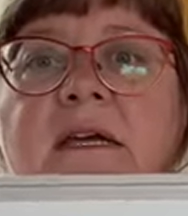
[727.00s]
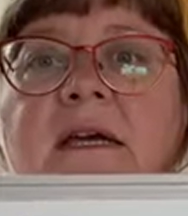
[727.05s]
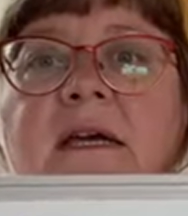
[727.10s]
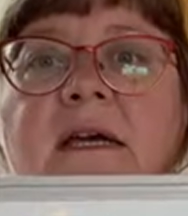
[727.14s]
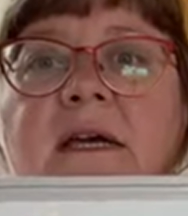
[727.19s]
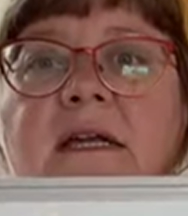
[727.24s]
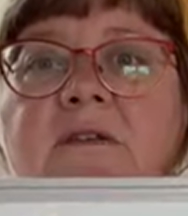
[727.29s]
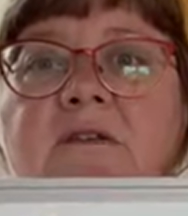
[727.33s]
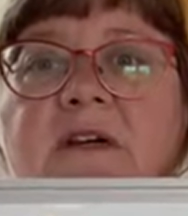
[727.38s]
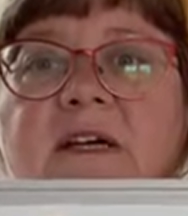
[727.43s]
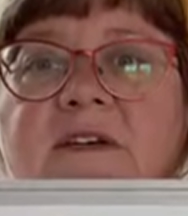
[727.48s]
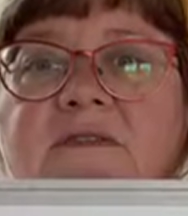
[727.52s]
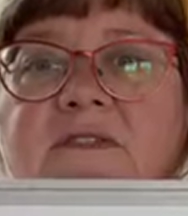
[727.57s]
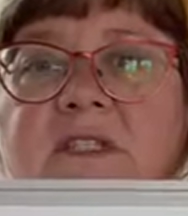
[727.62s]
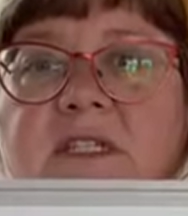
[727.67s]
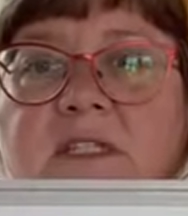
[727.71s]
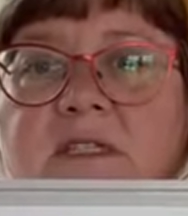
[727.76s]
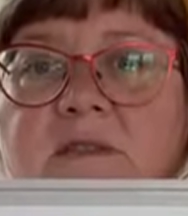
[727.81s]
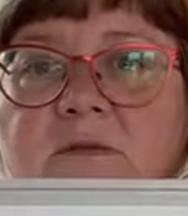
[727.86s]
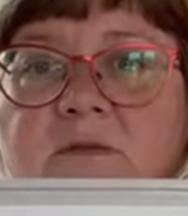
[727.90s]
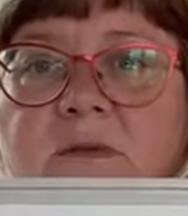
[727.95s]
and you have
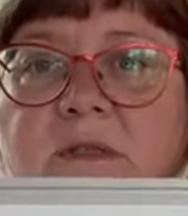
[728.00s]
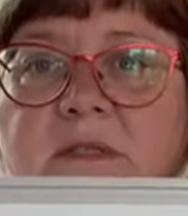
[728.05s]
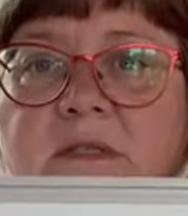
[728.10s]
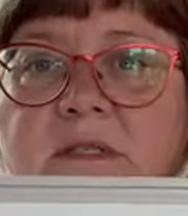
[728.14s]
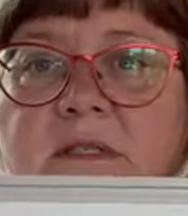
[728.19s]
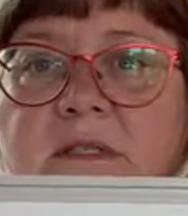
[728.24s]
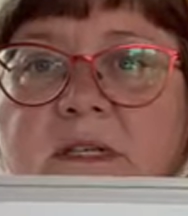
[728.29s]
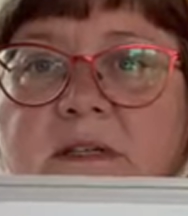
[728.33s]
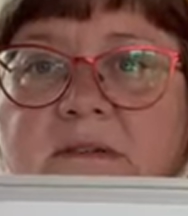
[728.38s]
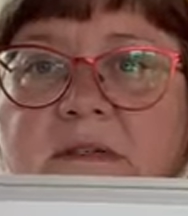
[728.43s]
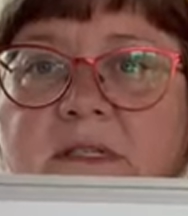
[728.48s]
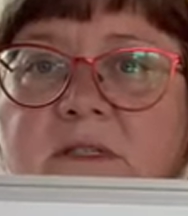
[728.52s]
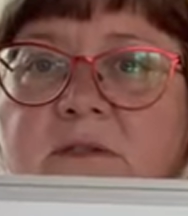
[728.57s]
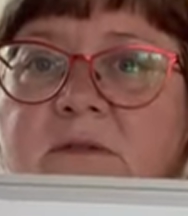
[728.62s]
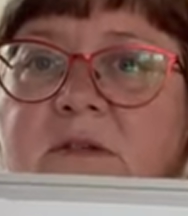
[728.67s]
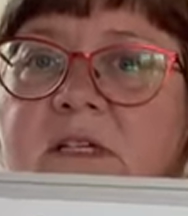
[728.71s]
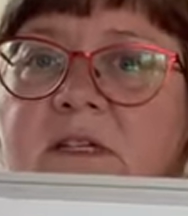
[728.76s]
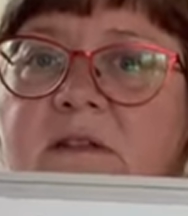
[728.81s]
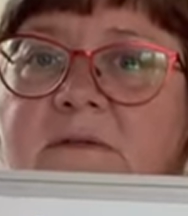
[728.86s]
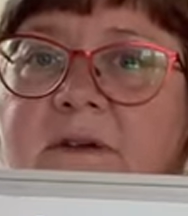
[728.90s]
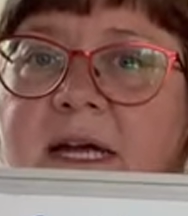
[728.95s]
7, you
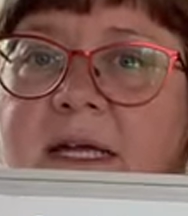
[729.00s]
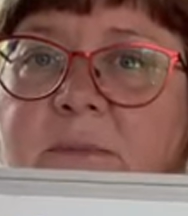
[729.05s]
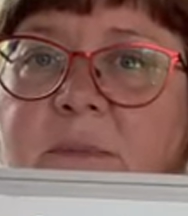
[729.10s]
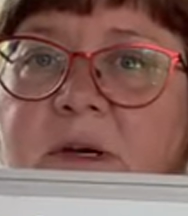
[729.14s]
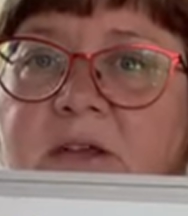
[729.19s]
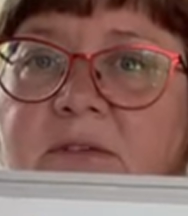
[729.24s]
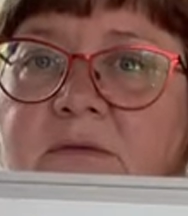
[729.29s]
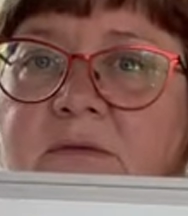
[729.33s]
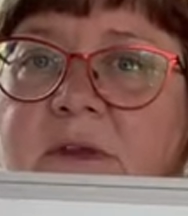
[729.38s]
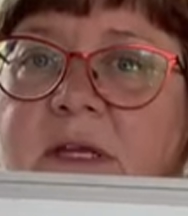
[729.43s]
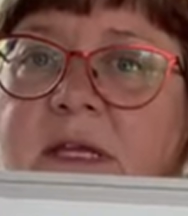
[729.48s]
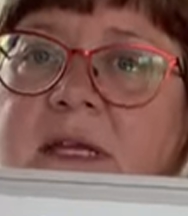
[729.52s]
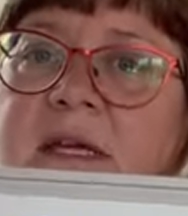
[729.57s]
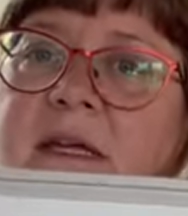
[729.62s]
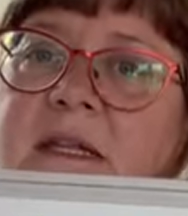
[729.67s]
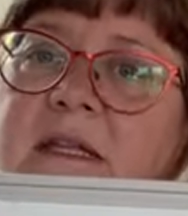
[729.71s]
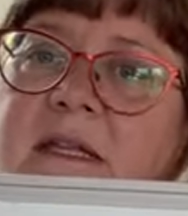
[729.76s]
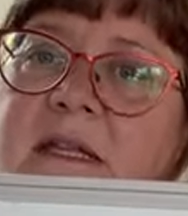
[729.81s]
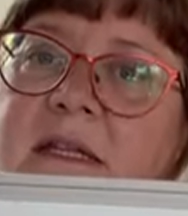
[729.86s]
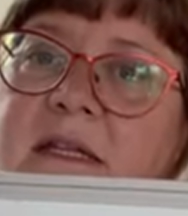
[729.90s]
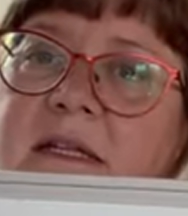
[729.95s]
can divide by 3,
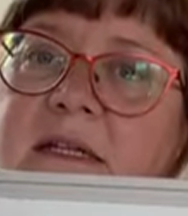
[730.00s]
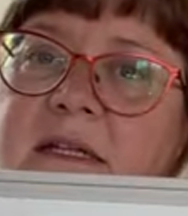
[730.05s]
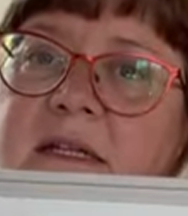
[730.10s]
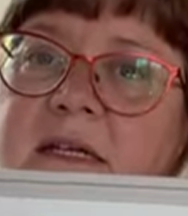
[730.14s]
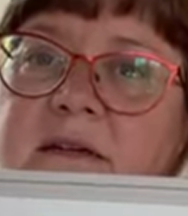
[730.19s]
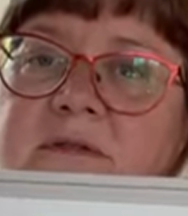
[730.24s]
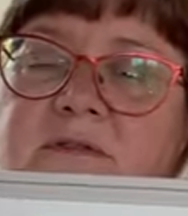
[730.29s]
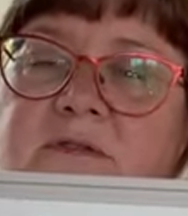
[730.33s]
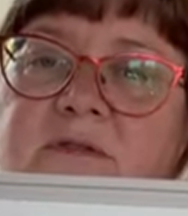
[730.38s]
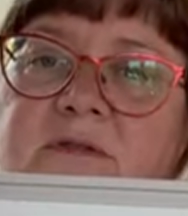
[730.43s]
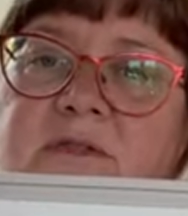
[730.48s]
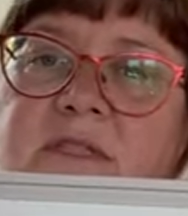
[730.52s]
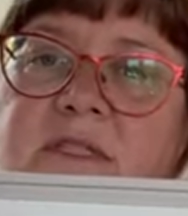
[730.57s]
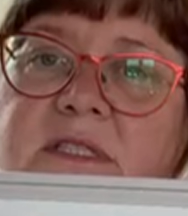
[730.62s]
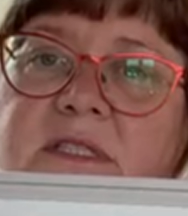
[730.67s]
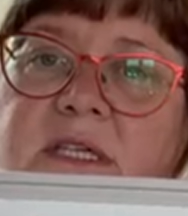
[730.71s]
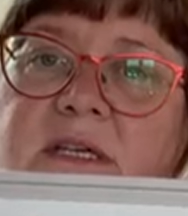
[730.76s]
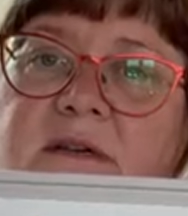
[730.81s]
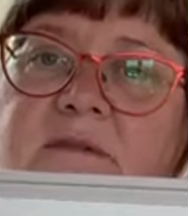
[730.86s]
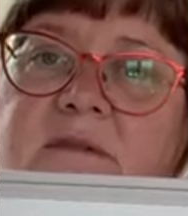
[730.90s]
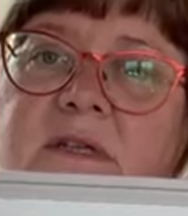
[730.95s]
and then it gives you
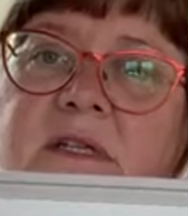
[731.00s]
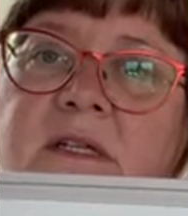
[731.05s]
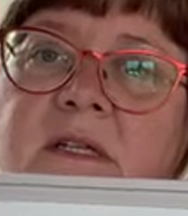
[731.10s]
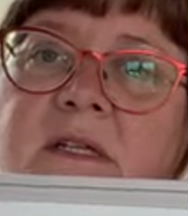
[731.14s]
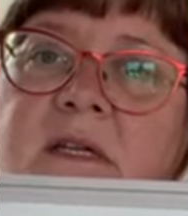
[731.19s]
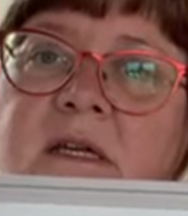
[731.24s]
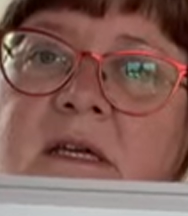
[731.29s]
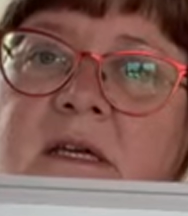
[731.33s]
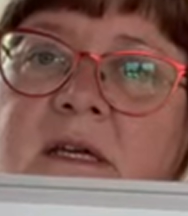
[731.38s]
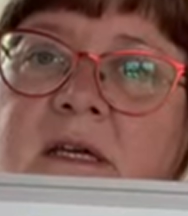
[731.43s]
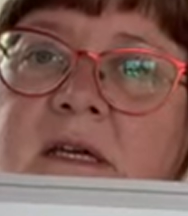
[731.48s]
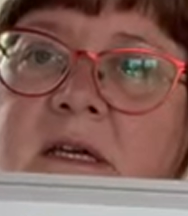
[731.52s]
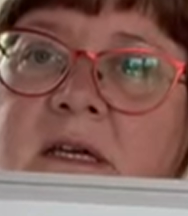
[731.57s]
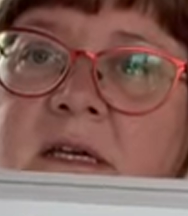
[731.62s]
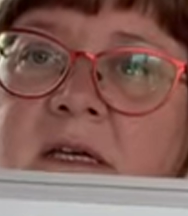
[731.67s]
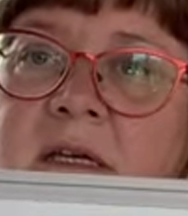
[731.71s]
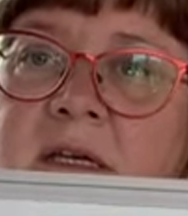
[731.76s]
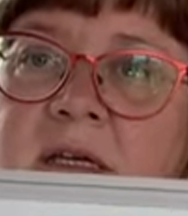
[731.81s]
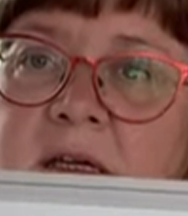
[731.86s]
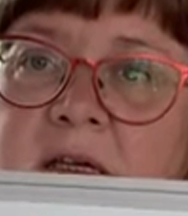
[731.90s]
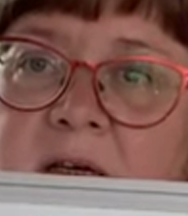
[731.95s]

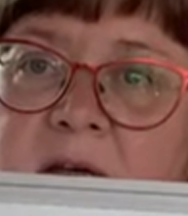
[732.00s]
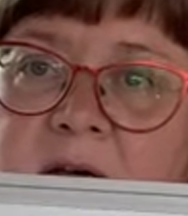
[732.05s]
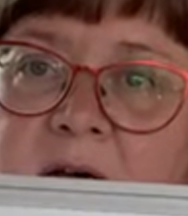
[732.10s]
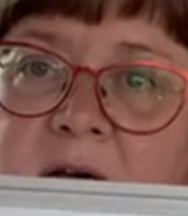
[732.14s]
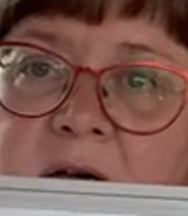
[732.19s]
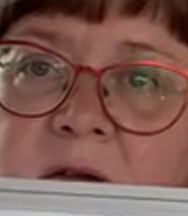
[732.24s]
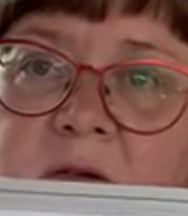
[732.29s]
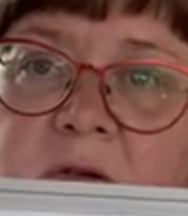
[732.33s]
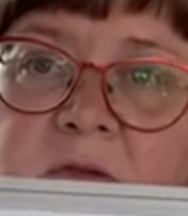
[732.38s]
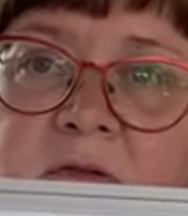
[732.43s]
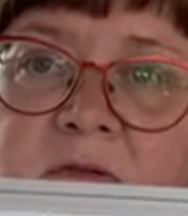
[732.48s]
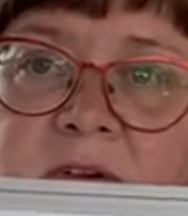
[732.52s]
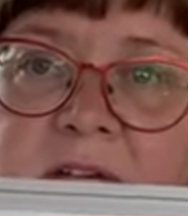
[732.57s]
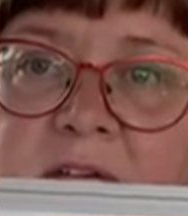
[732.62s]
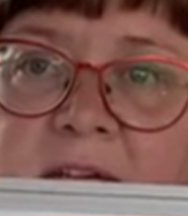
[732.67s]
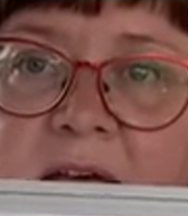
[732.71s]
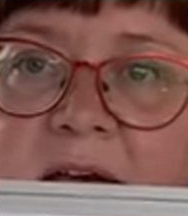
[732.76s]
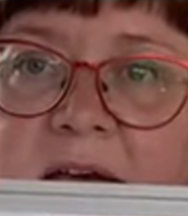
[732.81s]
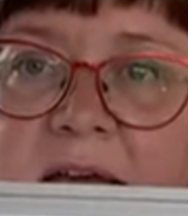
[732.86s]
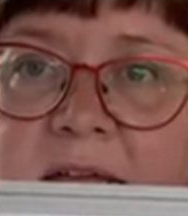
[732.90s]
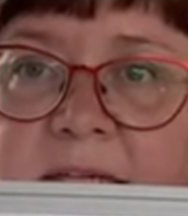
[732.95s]

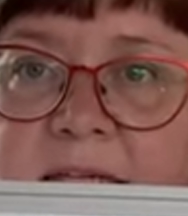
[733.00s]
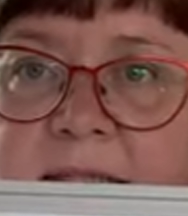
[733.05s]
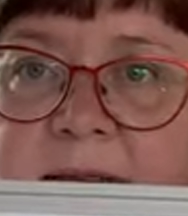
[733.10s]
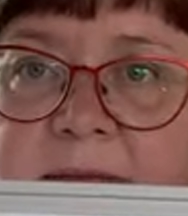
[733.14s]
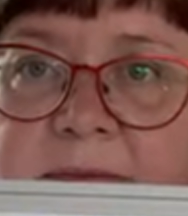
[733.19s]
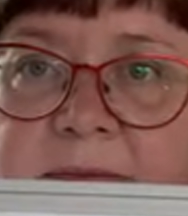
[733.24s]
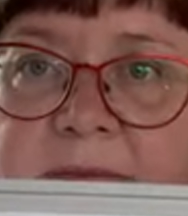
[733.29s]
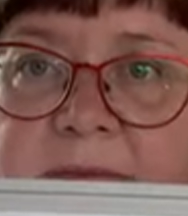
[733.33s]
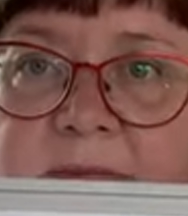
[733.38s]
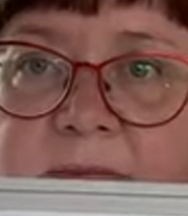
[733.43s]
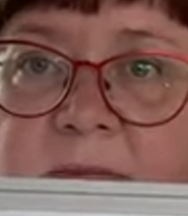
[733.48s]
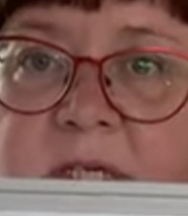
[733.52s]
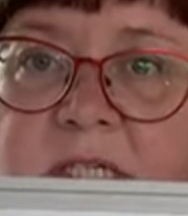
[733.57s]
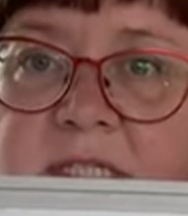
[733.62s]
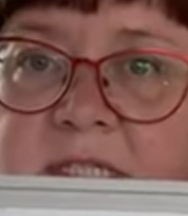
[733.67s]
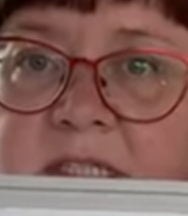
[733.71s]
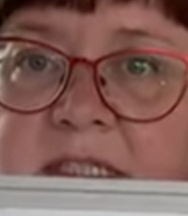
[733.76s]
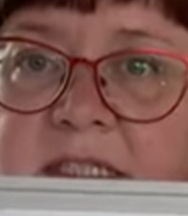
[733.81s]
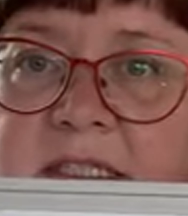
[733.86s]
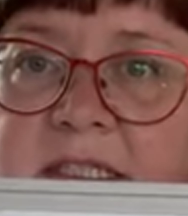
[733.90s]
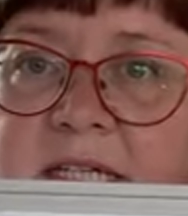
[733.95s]
7/9. What
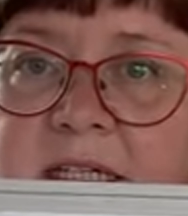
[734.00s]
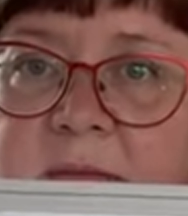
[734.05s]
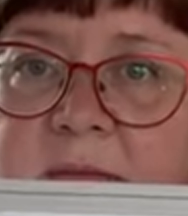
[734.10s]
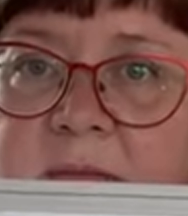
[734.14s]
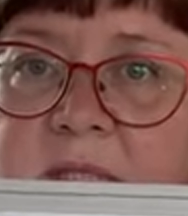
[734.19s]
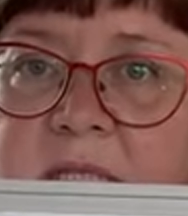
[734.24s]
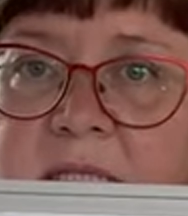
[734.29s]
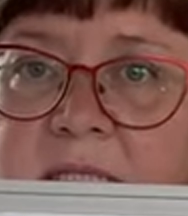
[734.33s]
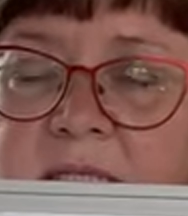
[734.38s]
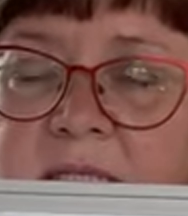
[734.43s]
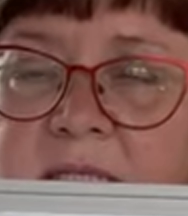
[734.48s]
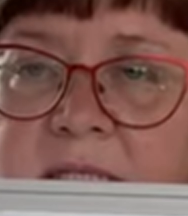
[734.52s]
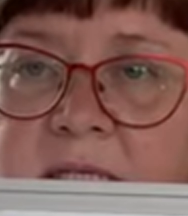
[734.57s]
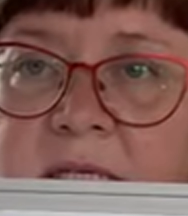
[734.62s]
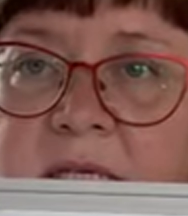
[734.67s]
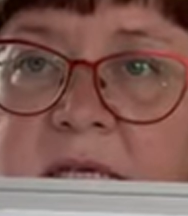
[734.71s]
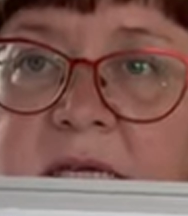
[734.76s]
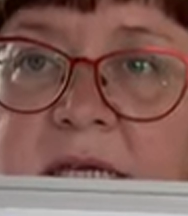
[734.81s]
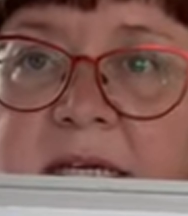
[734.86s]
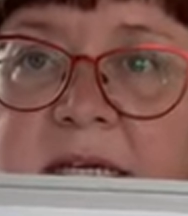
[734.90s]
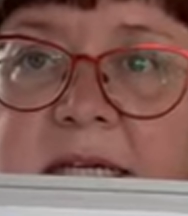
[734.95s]
does that mean?
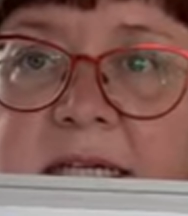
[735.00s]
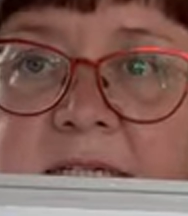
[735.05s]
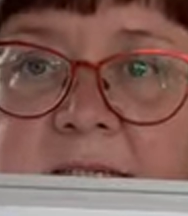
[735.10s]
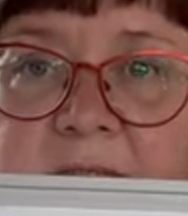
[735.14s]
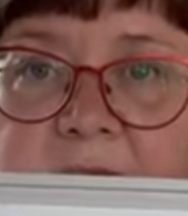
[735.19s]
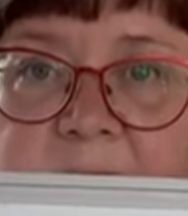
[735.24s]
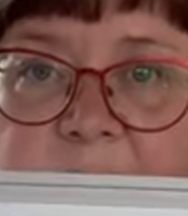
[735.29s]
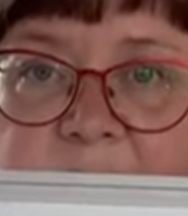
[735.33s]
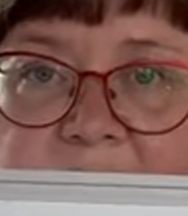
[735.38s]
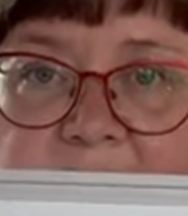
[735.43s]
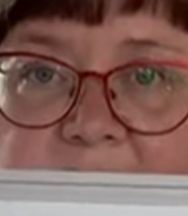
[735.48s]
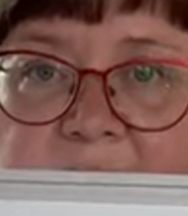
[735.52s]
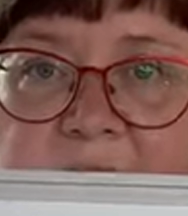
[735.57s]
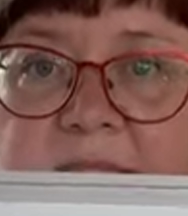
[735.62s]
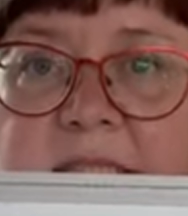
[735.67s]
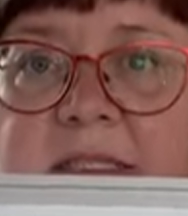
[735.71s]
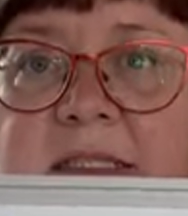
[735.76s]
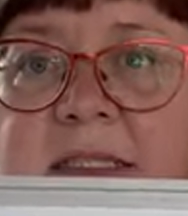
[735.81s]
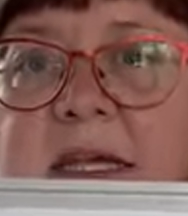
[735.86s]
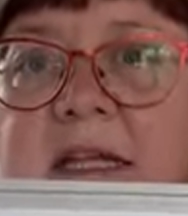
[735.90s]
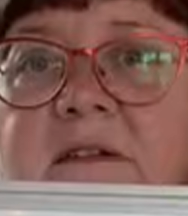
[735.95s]
It
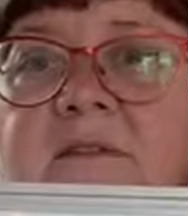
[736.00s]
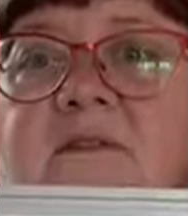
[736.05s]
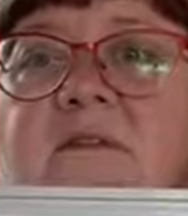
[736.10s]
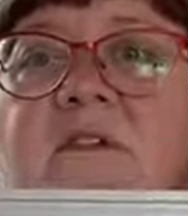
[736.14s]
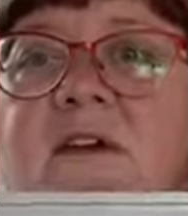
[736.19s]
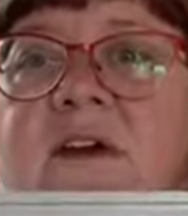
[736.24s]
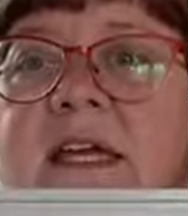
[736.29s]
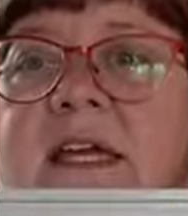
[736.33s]
means that for